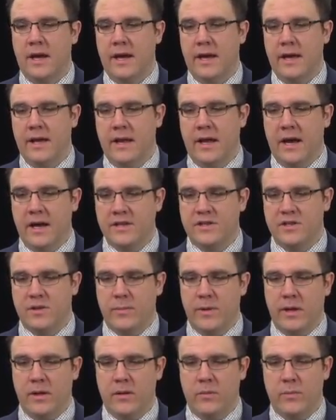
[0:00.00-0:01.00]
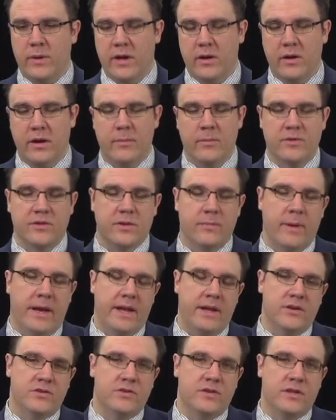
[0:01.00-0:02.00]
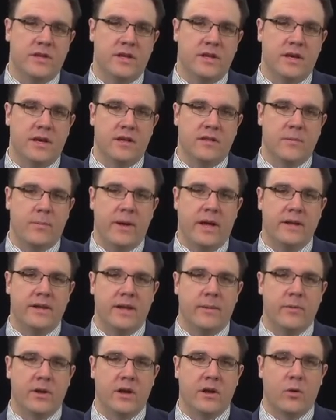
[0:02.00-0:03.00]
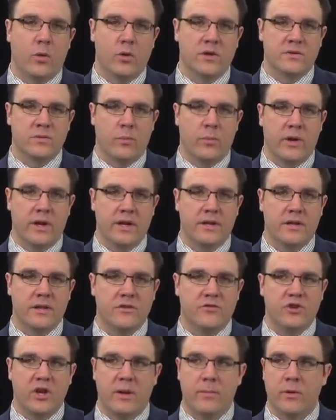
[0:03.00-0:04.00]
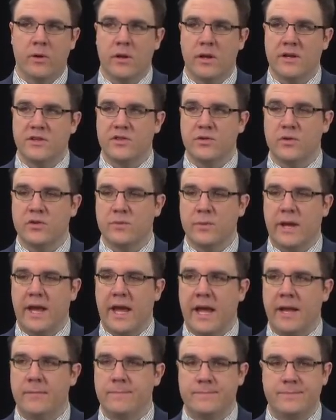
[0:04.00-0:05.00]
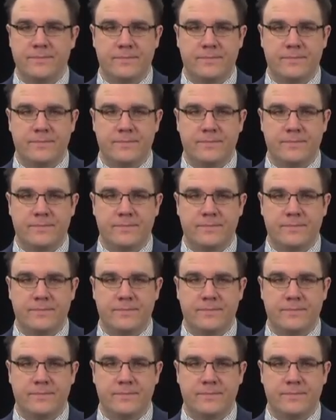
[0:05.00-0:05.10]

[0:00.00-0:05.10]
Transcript: and us to be better able to manage the, uh, the pandemic, of course, we'll bring it to the chamber as soon as we can.